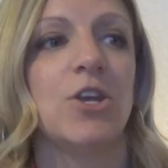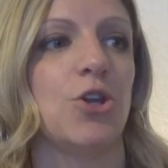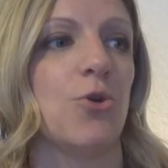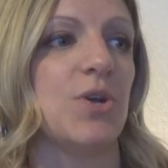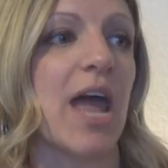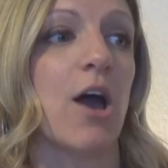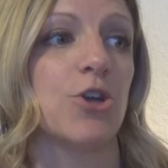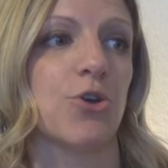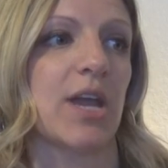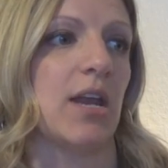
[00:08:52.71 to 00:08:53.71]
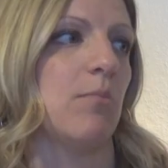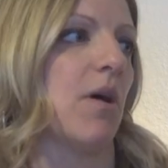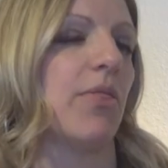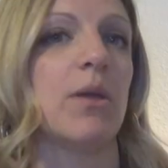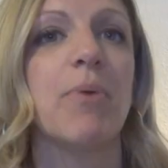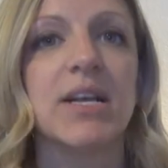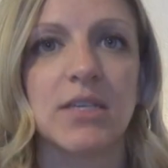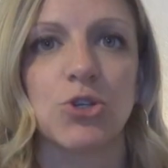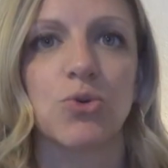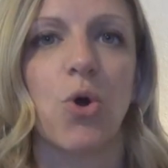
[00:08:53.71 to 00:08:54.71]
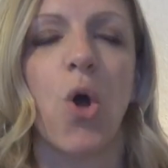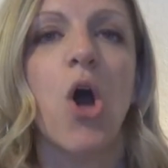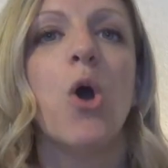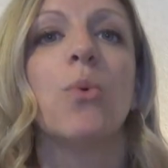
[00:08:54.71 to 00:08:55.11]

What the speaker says: you know, now you're getting monthly pest control.